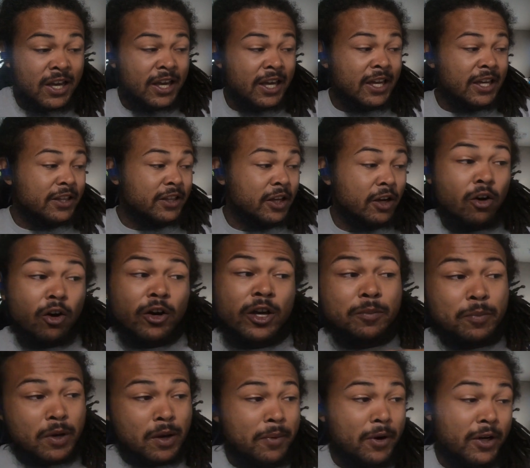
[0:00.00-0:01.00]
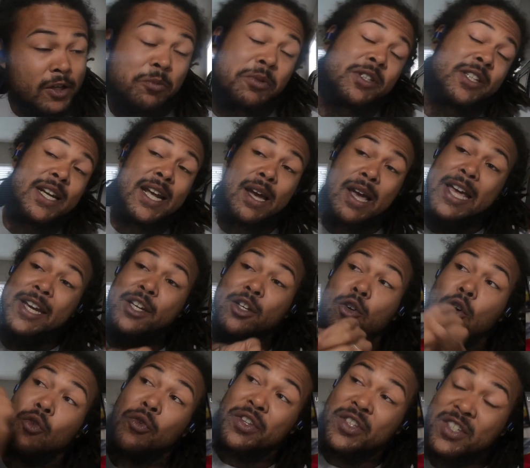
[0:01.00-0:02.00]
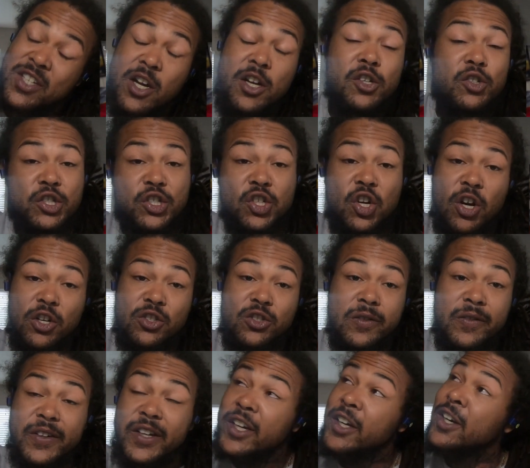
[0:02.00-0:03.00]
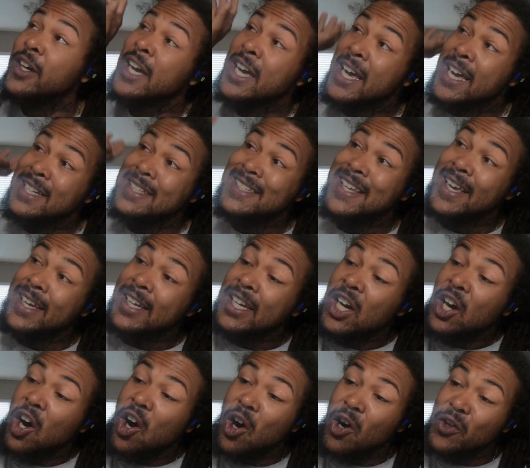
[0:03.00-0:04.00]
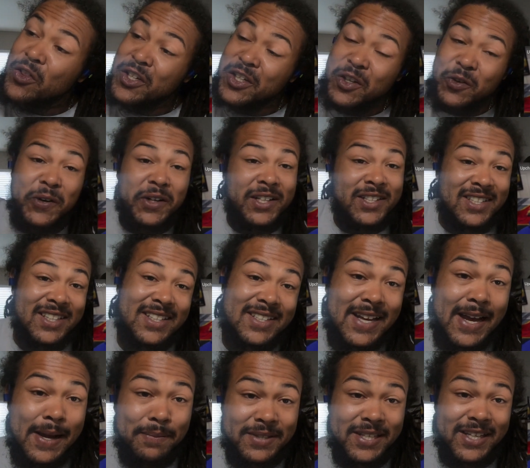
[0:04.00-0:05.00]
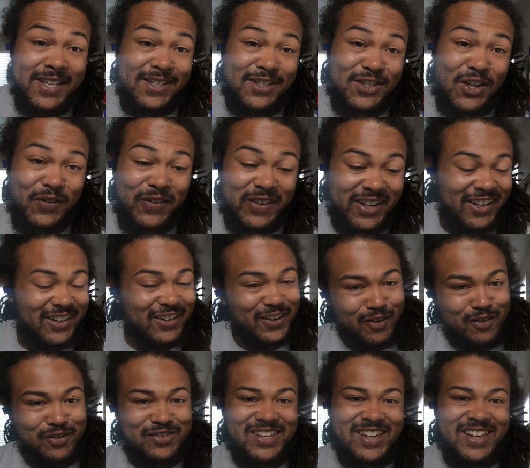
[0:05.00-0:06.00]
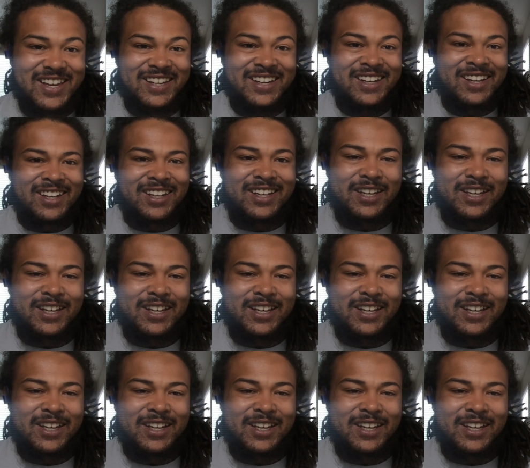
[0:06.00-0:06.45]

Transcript: and they're all hip-hop artists, but then I had to go over this country charts over here and take all the ingredients of the top 10s over there. You know what I'm saying?